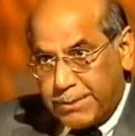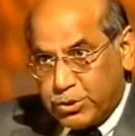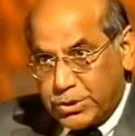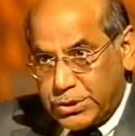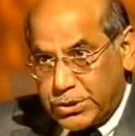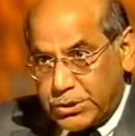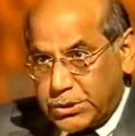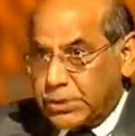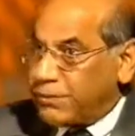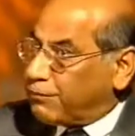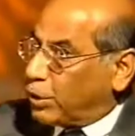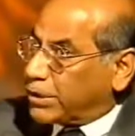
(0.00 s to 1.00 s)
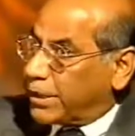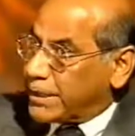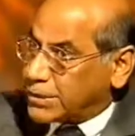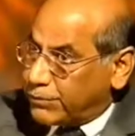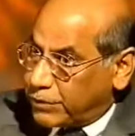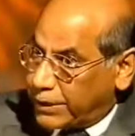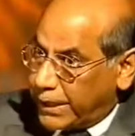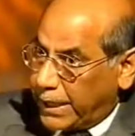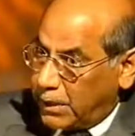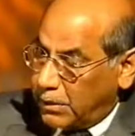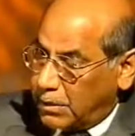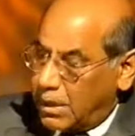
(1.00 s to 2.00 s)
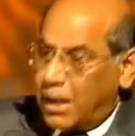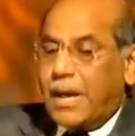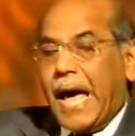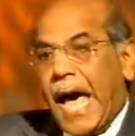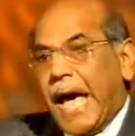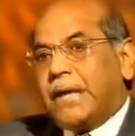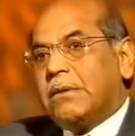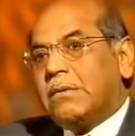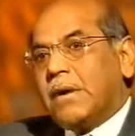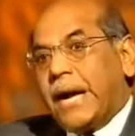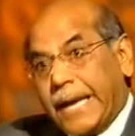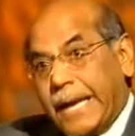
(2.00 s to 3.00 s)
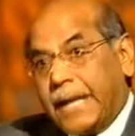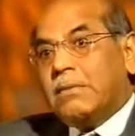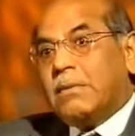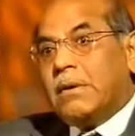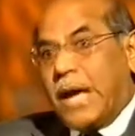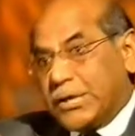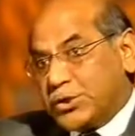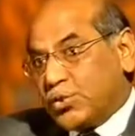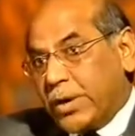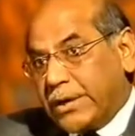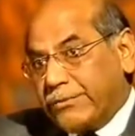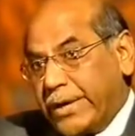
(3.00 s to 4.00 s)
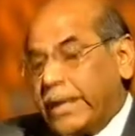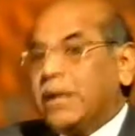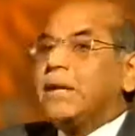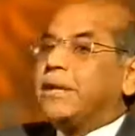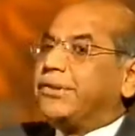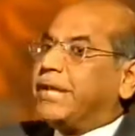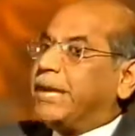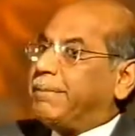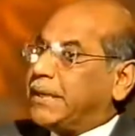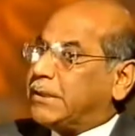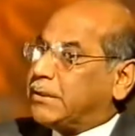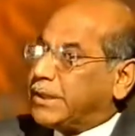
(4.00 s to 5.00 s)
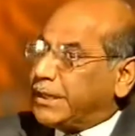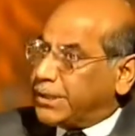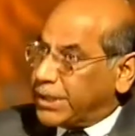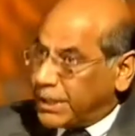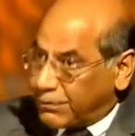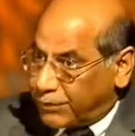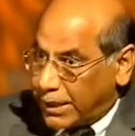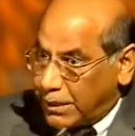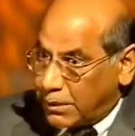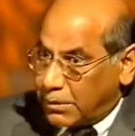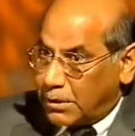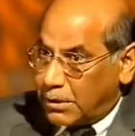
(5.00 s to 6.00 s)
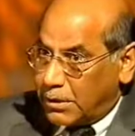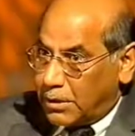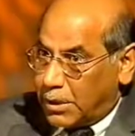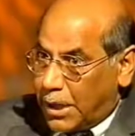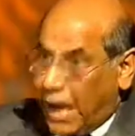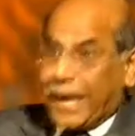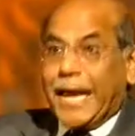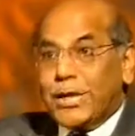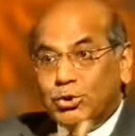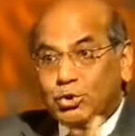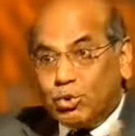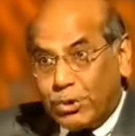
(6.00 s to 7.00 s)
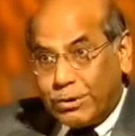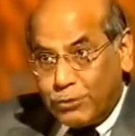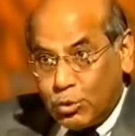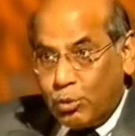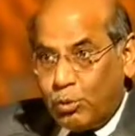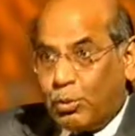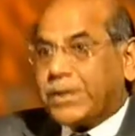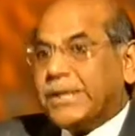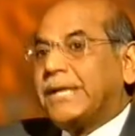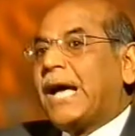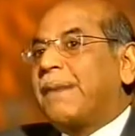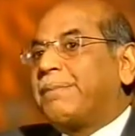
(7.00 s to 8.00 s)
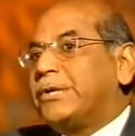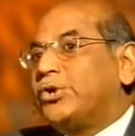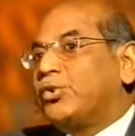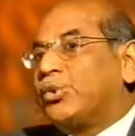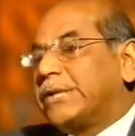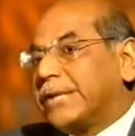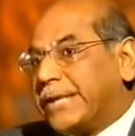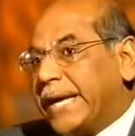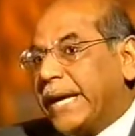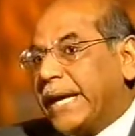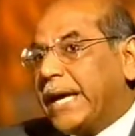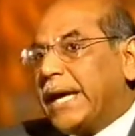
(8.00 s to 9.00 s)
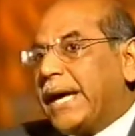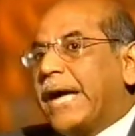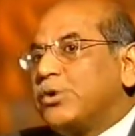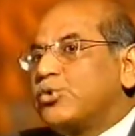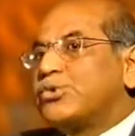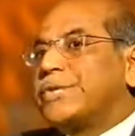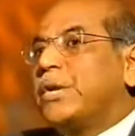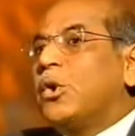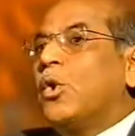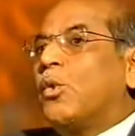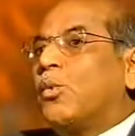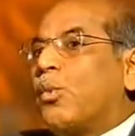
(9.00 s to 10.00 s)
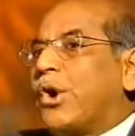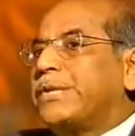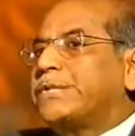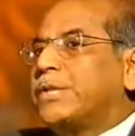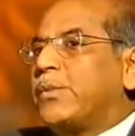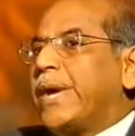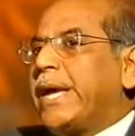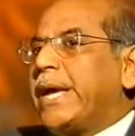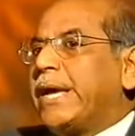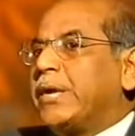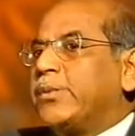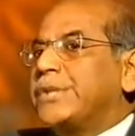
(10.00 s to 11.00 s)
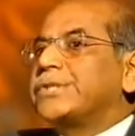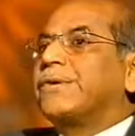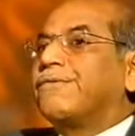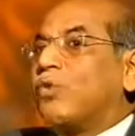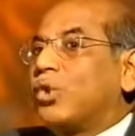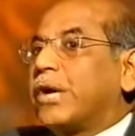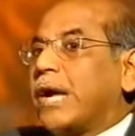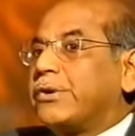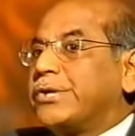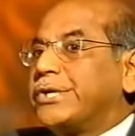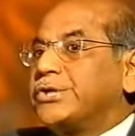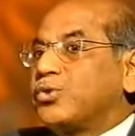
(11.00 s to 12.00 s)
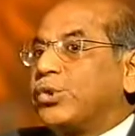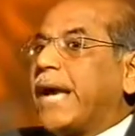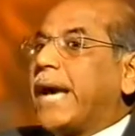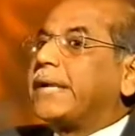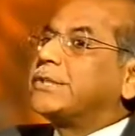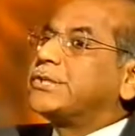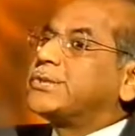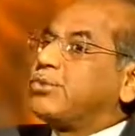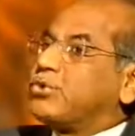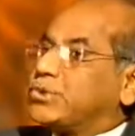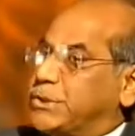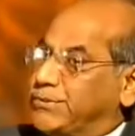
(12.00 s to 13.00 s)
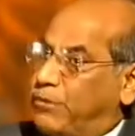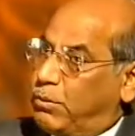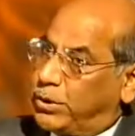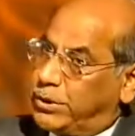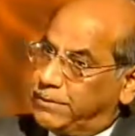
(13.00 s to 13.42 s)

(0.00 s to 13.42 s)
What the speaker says: their positions for the rest of the day, and again, as you are aware, they met in the evening again to review what had happened during the day and to see what is the way in which the four countries could carry this process forward.